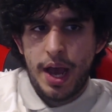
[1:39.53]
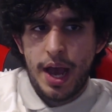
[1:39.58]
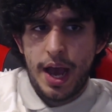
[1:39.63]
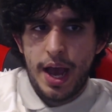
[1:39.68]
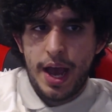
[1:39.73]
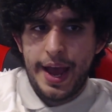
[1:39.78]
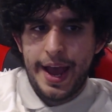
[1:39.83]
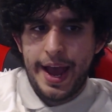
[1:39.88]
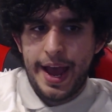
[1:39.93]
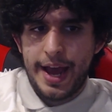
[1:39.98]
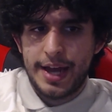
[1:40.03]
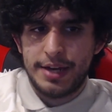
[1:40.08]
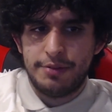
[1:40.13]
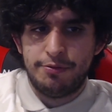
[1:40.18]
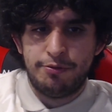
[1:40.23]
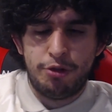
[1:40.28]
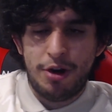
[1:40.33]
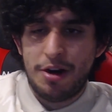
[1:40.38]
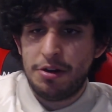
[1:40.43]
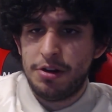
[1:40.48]
And
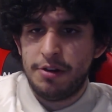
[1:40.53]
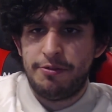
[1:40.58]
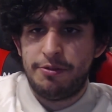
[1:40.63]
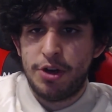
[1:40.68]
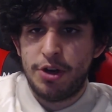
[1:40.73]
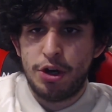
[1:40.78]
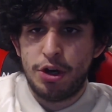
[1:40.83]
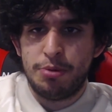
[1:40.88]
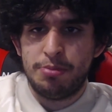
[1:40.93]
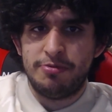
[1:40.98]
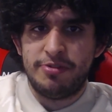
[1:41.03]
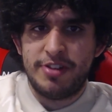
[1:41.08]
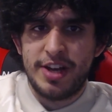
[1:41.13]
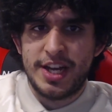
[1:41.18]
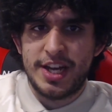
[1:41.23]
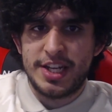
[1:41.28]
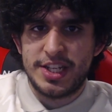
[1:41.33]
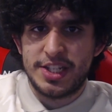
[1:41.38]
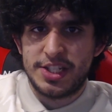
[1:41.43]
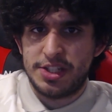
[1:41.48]
throughout the film,
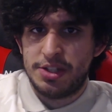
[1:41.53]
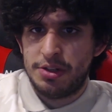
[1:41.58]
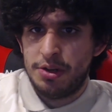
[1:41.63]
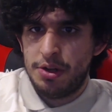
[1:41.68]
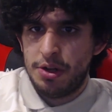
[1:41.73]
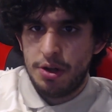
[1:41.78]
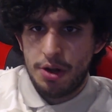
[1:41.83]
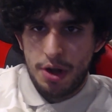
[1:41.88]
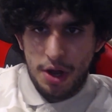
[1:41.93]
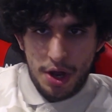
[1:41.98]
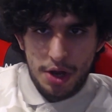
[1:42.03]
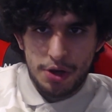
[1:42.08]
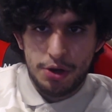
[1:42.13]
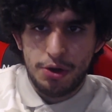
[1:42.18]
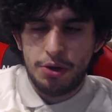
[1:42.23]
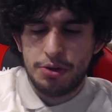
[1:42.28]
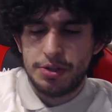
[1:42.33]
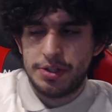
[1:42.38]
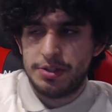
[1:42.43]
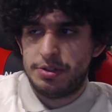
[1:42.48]
there's a
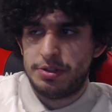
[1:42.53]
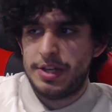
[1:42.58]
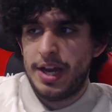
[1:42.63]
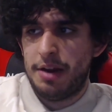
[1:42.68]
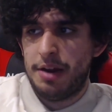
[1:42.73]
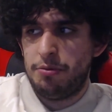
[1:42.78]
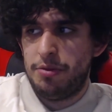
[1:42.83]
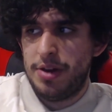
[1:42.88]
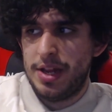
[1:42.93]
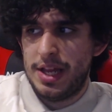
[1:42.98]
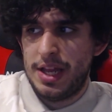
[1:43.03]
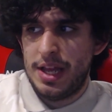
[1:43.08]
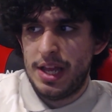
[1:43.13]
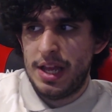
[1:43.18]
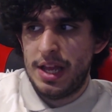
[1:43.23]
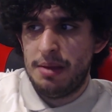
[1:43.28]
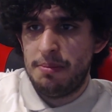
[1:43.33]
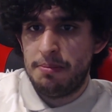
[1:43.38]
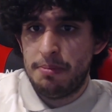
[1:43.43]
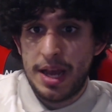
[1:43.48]
lot that
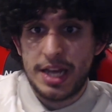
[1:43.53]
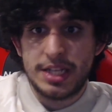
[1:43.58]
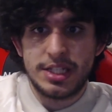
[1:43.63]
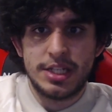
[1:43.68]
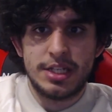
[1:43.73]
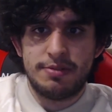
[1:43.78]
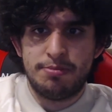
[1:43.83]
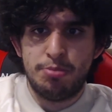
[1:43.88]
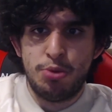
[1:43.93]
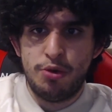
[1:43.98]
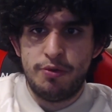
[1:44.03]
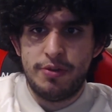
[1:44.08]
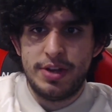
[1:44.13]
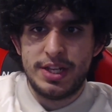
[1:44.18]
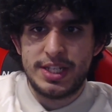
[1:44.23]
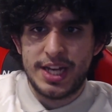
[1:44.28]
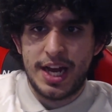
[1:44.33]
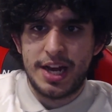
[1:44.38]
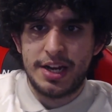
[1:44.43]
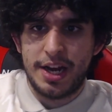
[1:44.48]
really makes this movie
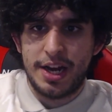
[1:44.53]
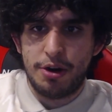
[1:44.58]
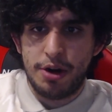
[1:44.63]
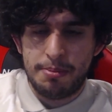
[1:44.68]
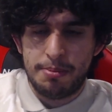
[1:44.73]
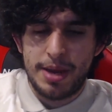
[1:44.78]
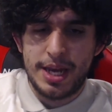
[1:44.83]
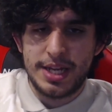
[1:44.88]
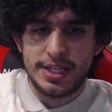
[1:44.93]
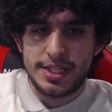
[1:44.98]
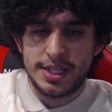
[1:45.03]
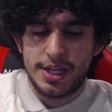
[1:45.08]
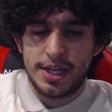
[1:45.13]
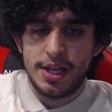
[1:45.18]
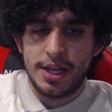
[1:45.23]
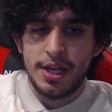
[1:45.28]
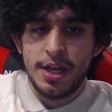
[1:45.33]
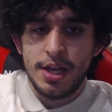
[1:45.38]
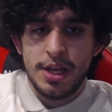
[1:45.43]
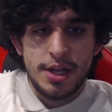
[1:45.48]
stand out amazingly.